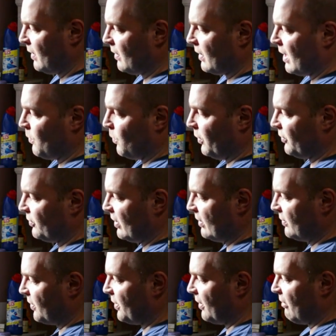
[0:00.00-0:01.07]
Okay, once
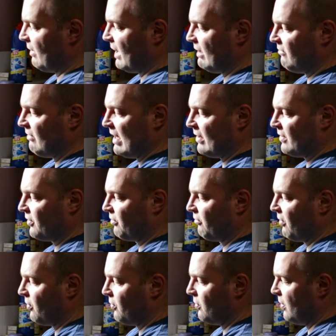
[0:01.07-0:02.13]
it's thoroughly rinsed
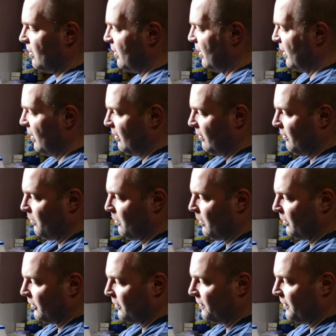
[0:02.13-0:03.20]
through, we
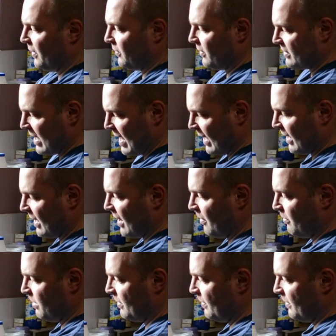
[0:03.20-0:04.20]
want to fill the tank up,